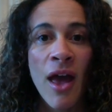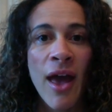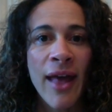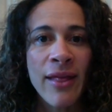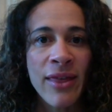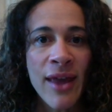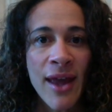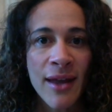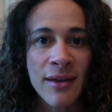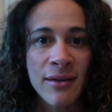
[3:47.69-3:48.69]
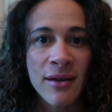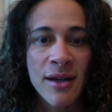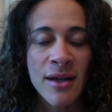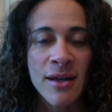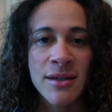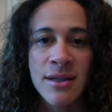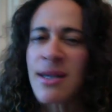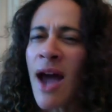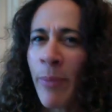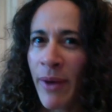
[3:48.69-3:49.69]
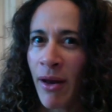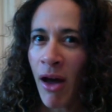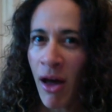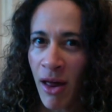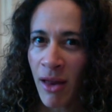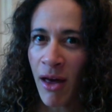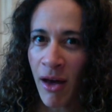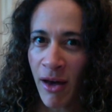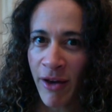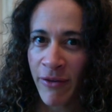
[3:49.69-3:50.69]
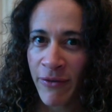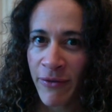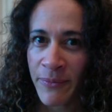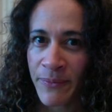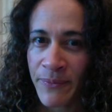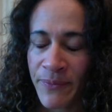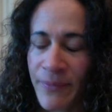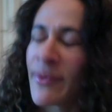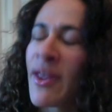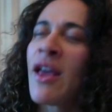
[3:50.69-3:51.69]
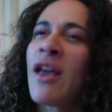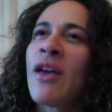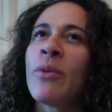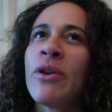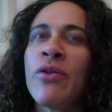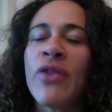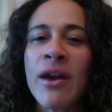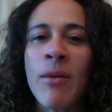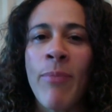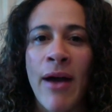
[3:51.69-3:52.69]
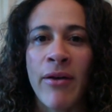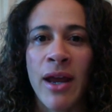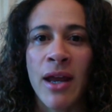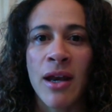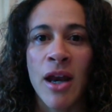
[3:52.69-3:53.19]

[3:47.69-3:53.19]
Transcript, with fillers: And then to top it all off, when you think about it,